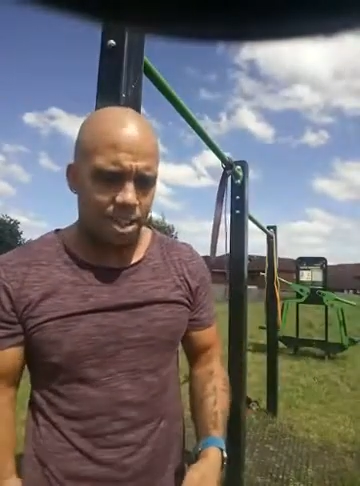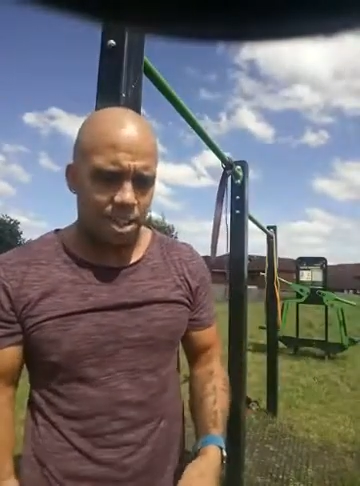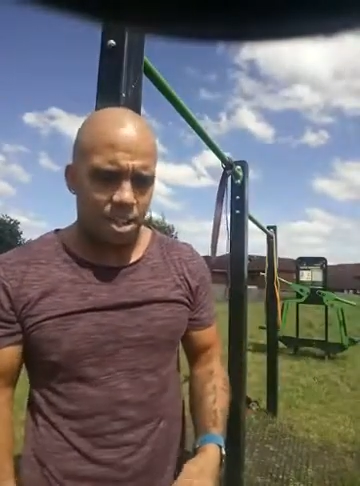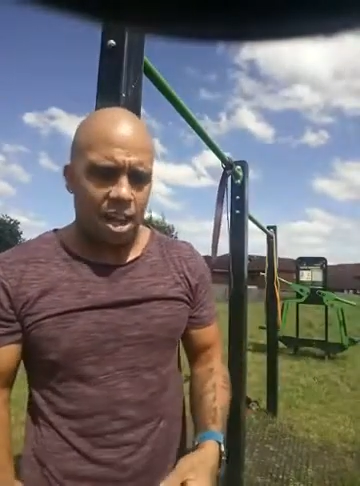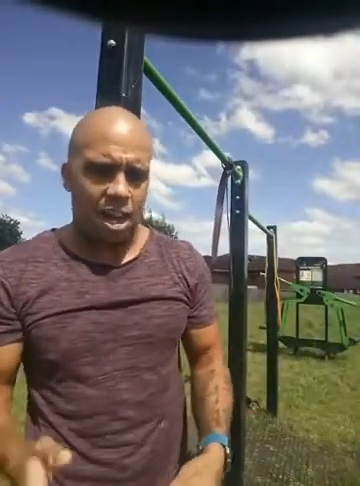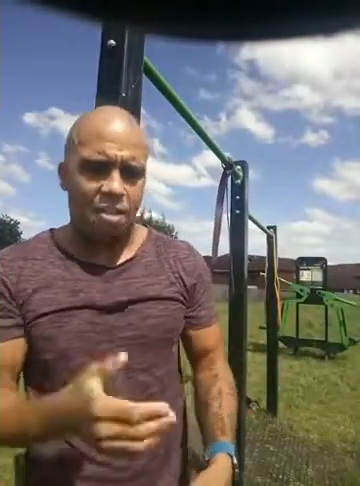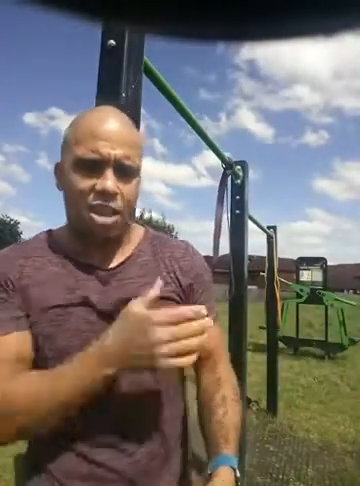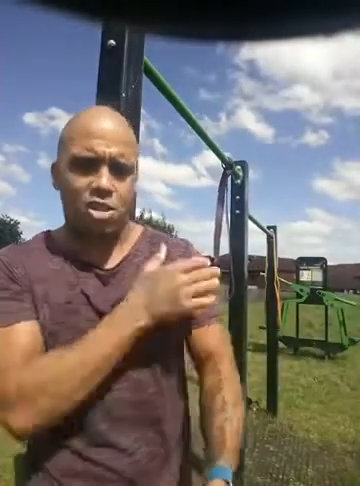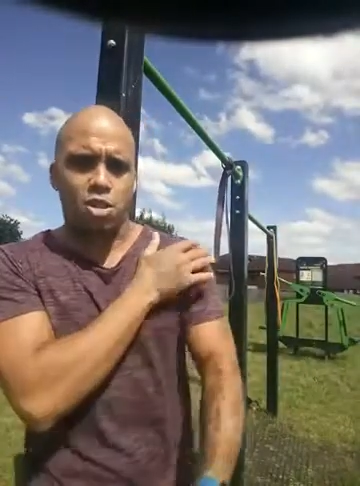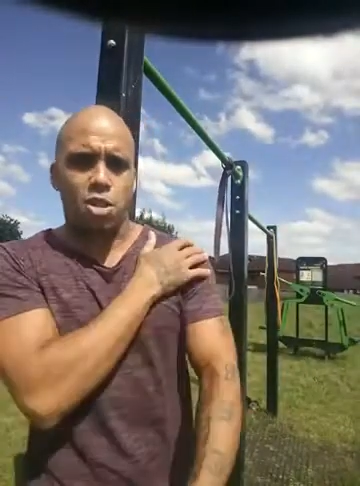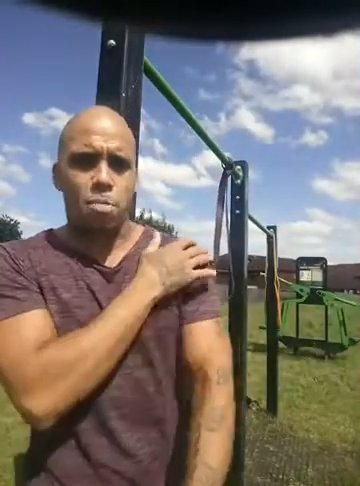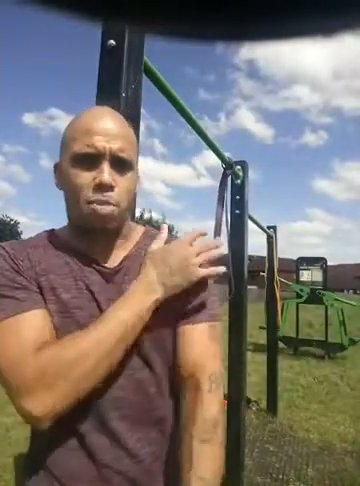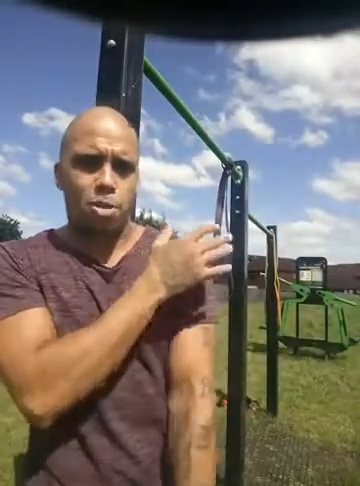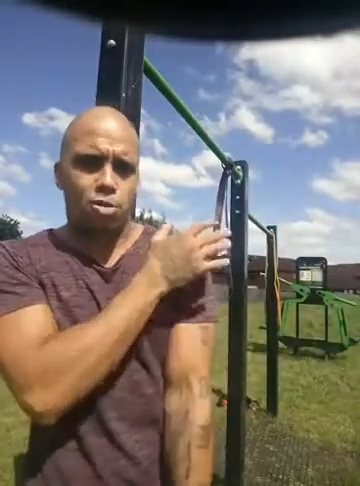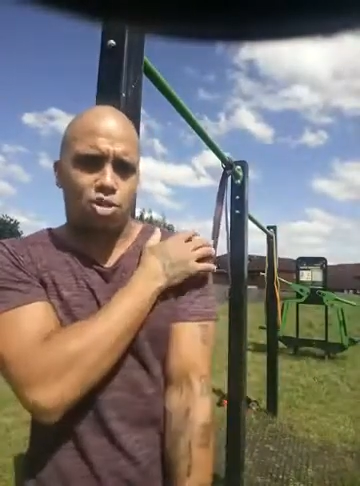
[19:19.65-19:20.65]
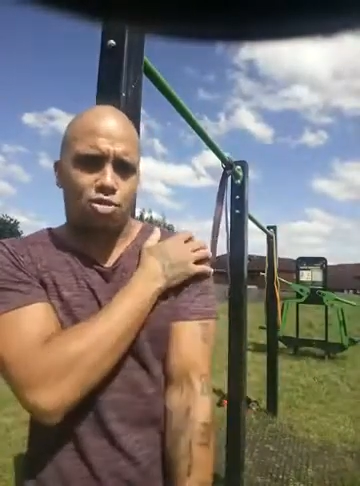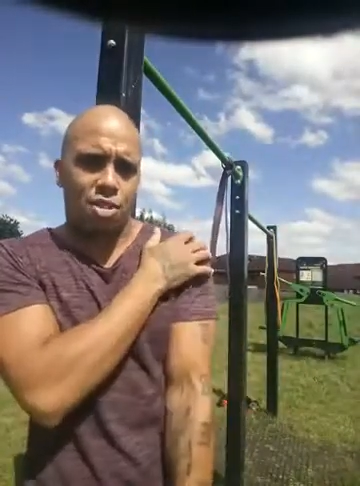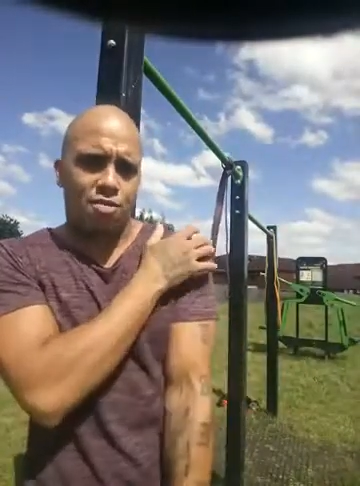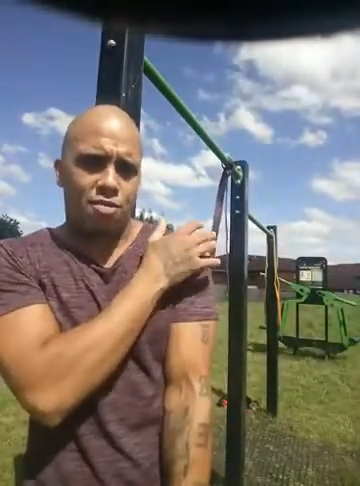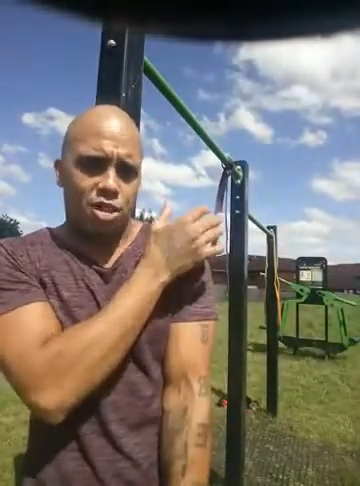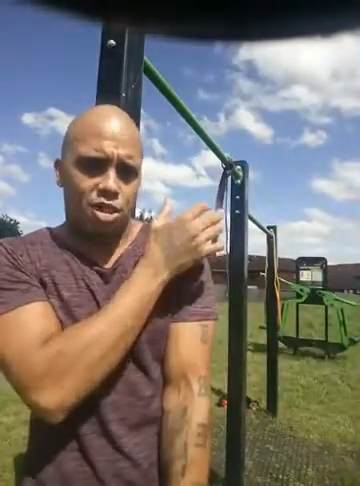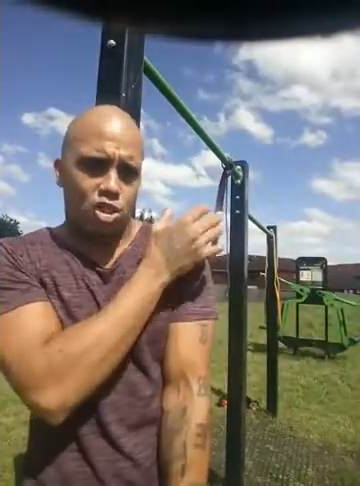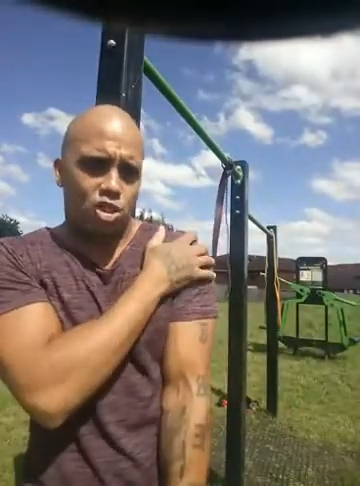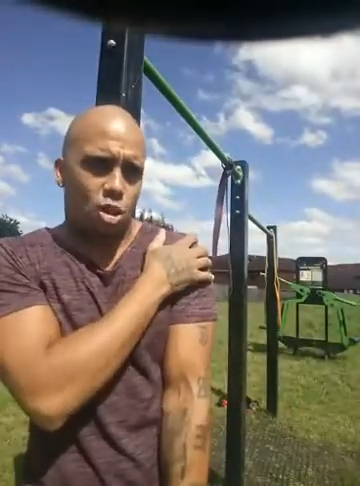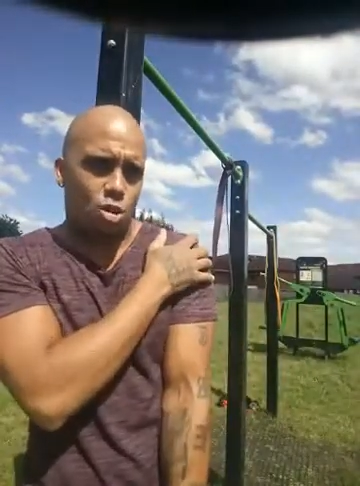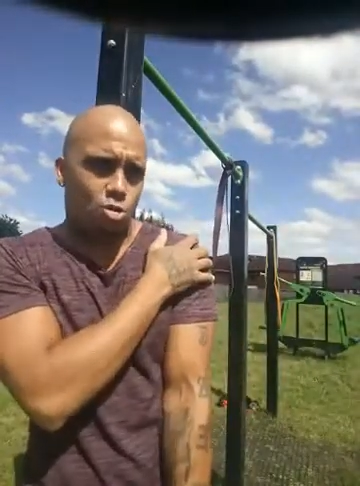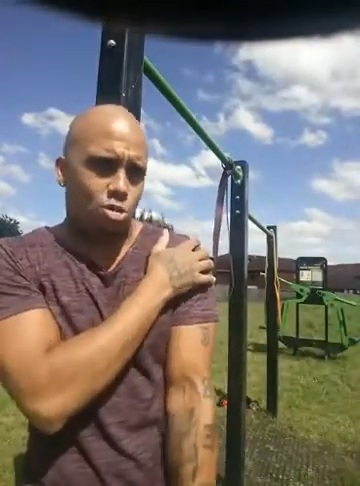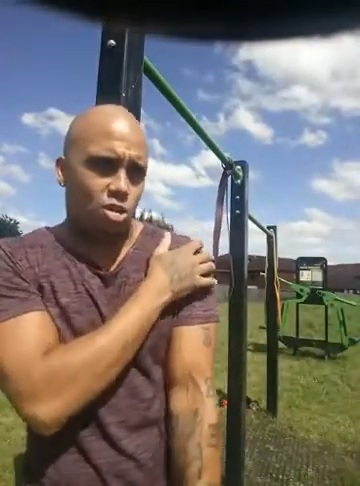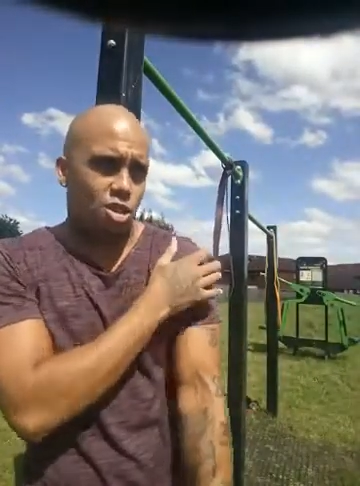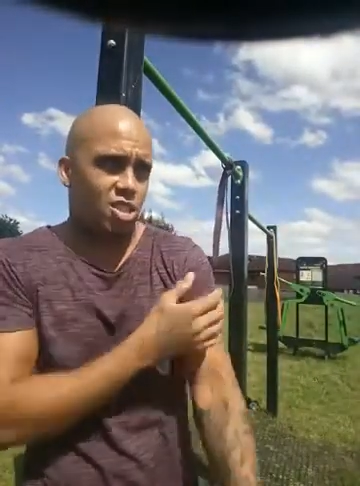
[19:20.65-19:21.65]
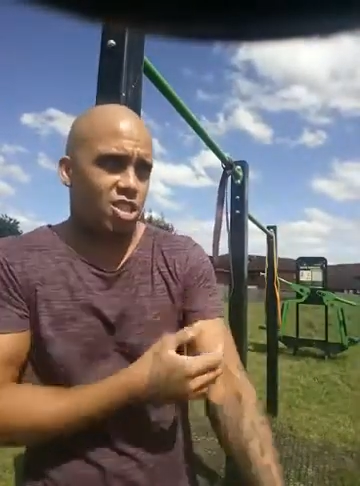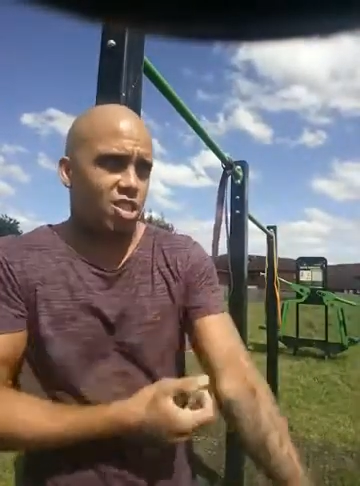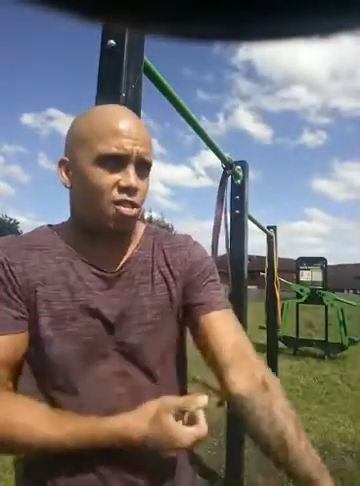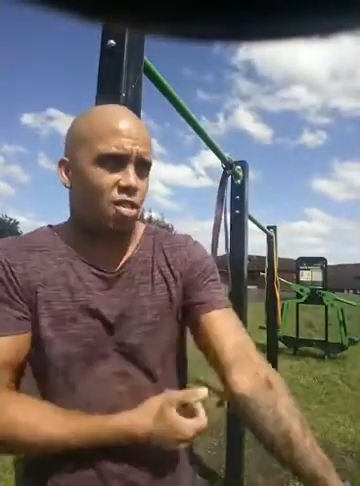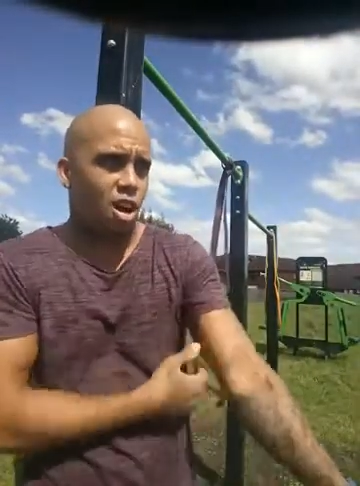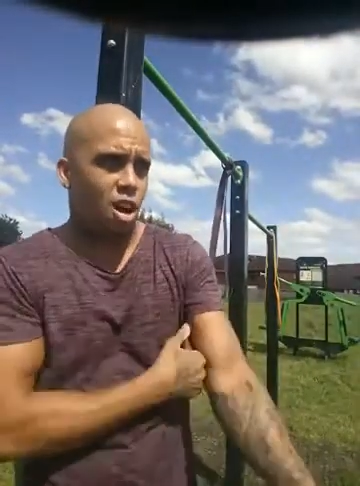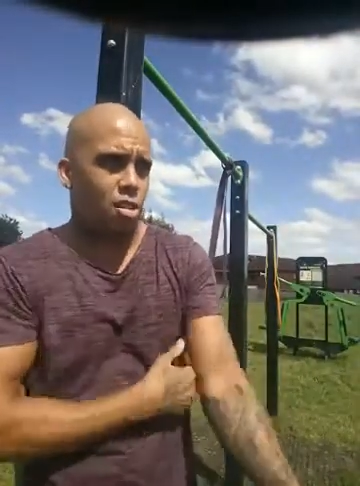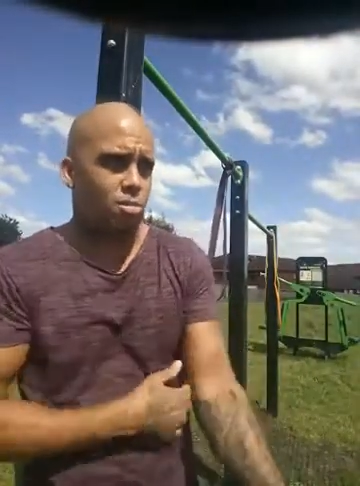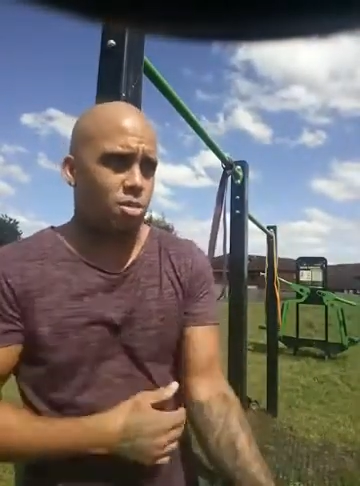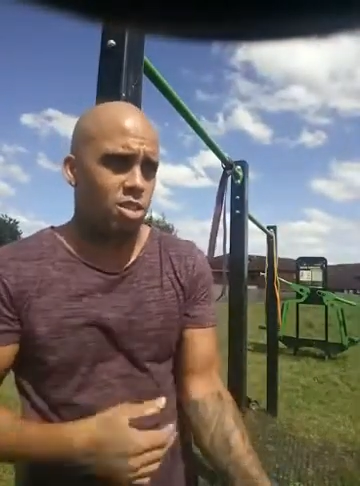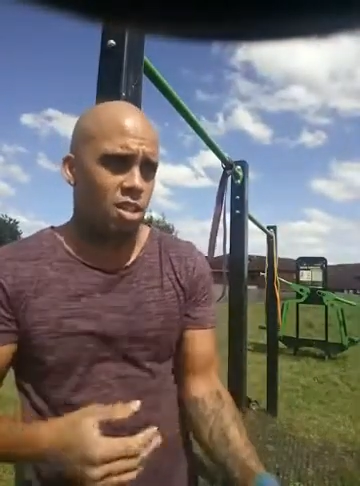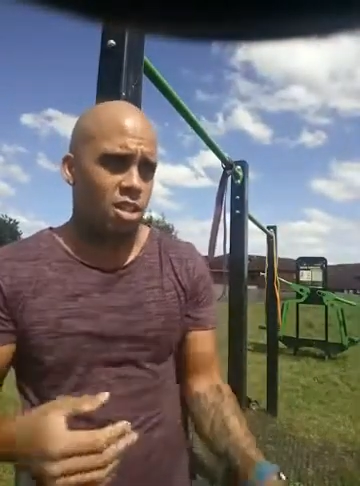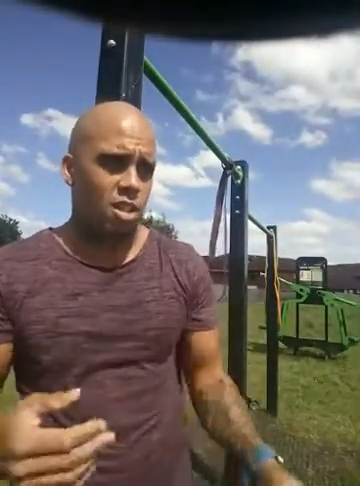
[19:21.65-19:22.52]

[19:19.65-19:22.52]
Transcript: and that's going to build strength in your shoulders and your arms,